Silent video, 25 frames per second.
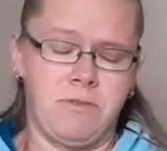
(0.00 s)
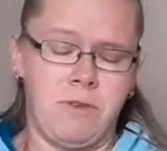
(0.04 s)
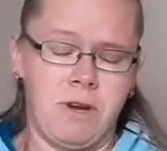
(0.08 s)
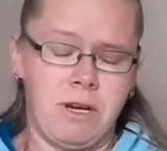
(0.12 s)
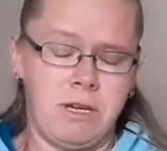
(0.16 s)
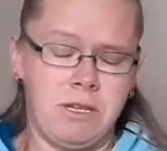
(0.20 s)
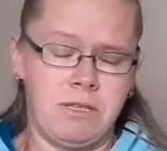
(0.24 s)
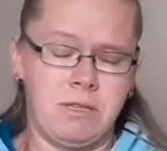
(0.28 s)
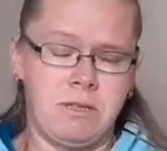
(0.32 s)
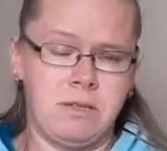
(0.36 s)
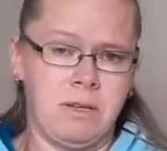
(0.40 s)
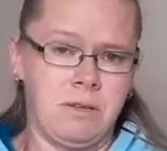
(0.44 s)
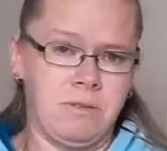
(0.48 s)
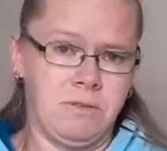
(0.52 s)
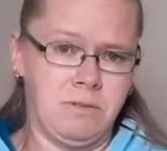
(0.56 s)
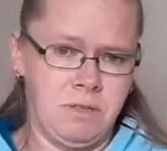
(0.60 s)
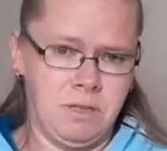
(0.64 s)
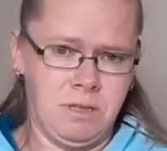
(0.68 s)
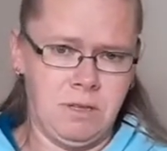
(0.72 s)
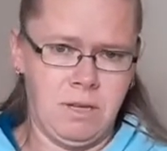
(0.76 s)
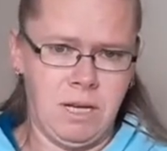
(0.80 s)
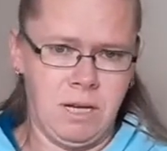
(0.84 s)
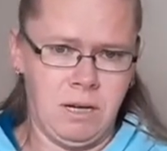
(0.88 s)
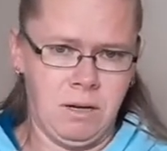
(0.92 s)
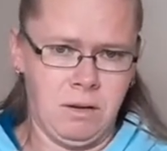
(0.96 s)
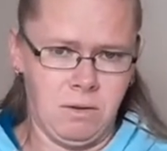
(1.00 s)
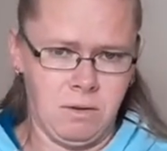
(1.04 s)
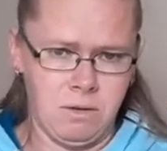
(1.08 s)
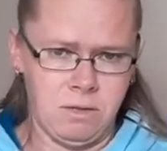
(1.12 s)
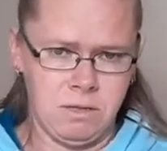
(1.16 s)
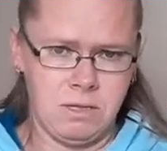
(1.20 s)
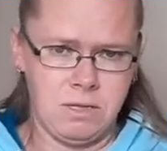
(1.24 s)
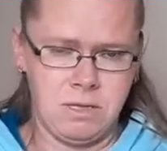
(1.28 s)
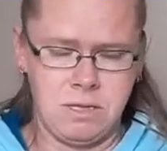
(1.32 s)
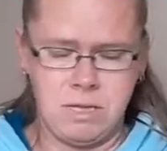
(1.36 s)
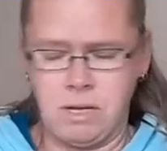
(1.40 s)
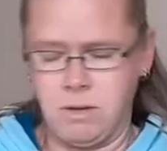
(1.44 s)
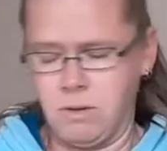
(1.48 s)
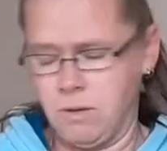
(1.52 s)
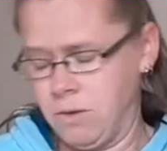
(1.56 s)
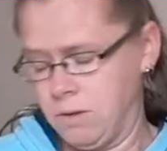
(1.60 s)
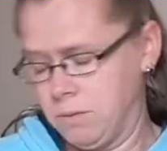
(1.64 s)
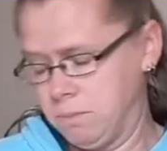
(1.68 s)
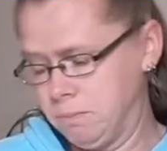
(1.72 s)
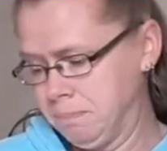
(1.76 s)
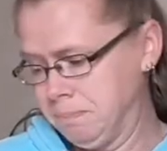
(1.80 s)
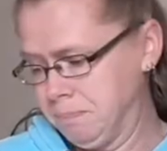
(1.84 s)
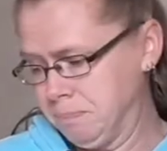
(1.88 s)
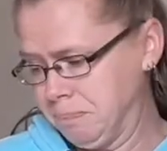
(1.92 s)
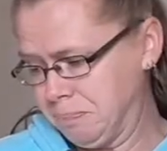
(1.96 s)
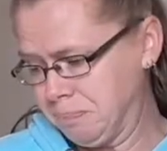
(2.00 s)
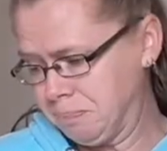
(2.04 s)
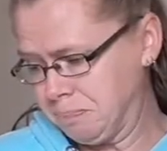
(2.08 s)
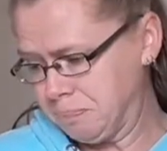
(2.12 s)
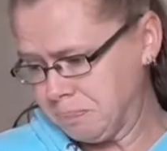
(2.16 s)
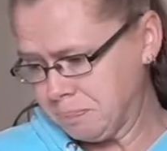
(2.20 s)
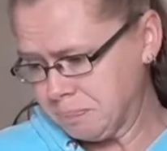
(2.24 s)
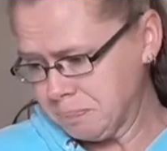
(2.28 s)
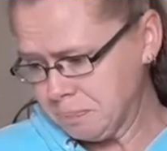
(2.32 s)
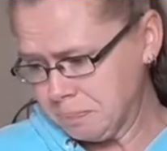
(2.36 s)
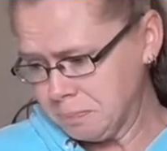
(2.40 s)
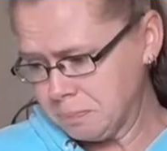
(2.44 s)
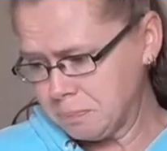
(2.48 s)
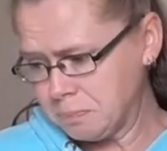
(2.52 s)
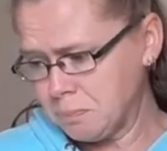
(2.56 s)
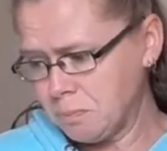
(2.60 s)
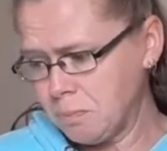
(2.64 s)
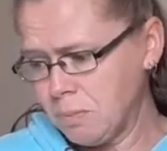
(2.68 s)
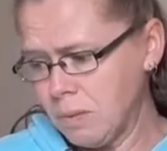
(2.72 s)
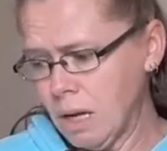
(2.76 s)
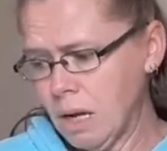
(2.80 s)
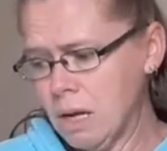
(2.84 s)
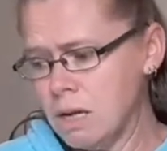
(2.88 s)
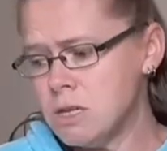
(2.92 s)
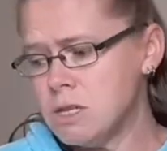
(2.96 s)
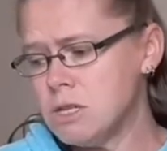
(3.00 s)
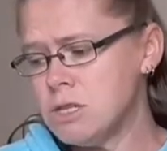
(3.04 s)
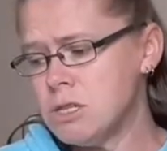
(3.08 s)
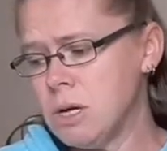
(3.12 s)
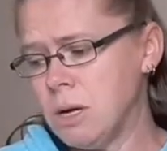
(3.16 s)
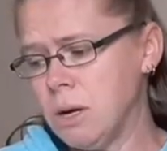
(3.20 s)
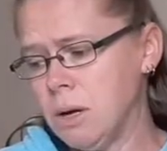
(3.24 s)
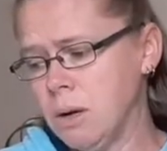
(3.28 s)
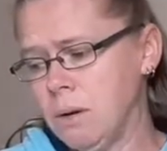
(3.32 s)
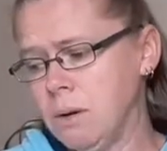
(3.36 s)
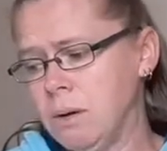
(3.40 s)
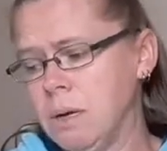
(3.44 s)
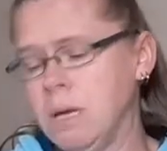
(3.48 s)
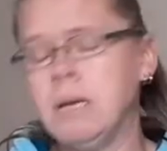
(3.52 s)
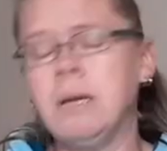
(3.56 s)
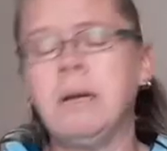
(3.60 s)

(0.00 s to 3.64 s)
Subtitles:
free stuff to then on-sell them. So